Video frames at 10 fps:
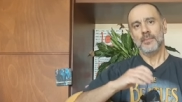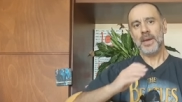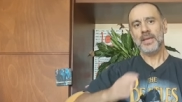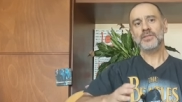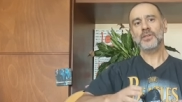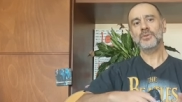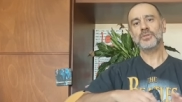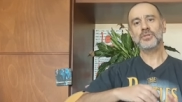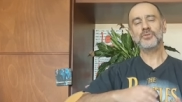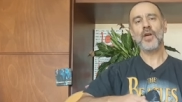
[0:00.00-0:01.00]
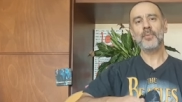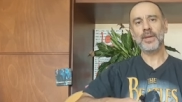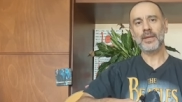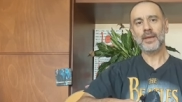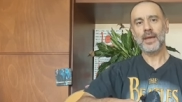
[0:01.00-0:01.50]
Bass note
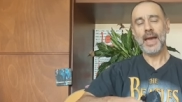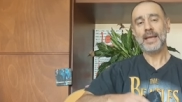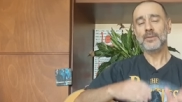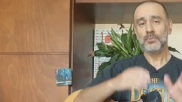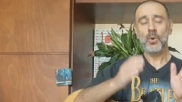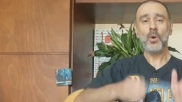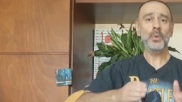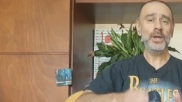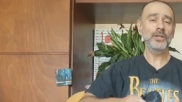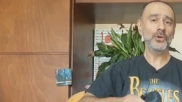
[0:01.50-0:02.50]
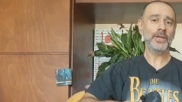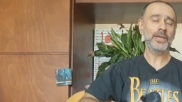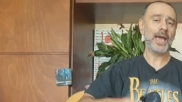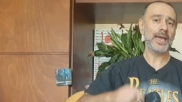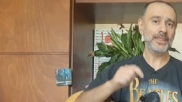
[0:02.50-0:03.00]
strumming and what we're
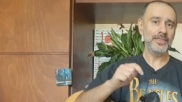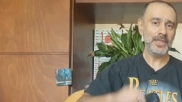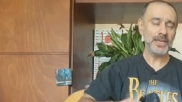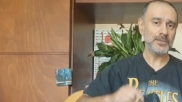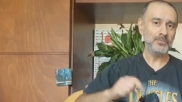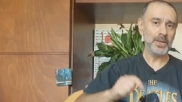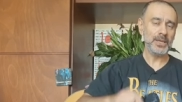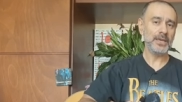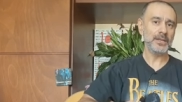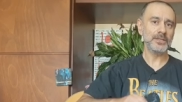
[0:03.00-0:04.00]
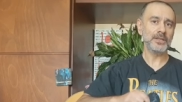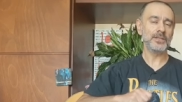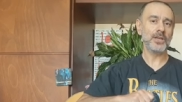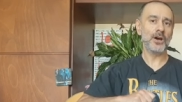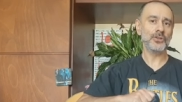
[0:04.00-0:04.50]
looking at in this beginner's
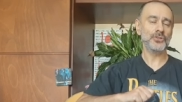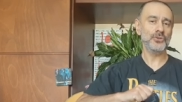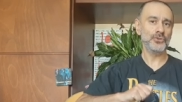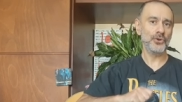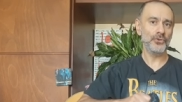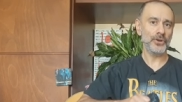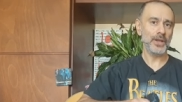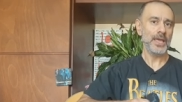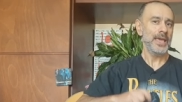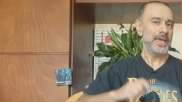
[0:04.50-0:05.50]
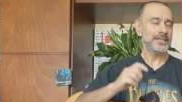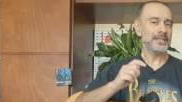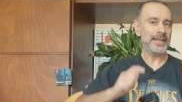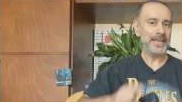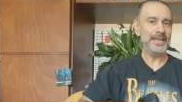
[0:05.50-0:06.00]
guitar tutorial is
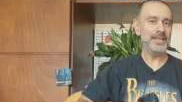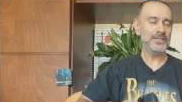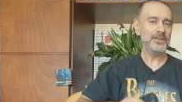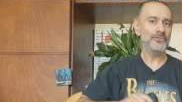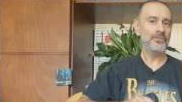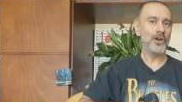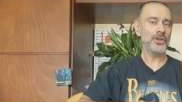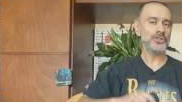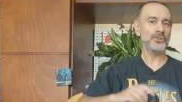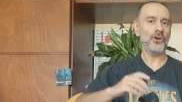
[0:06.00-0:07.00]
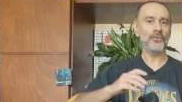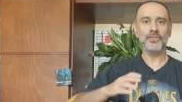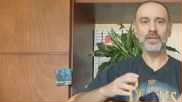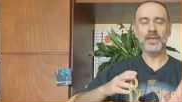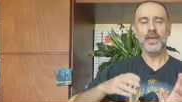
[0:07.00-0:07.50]
an easier version of
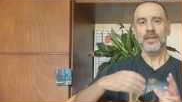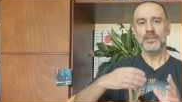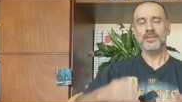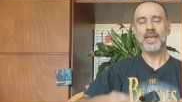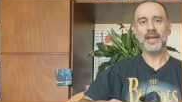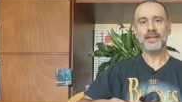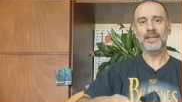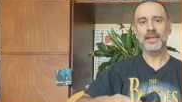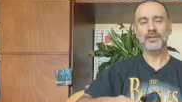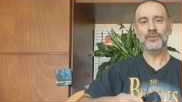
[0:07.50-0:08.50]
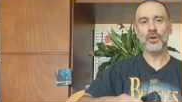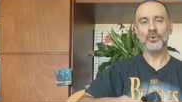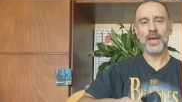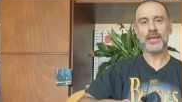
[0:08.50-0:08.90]
the, the technique known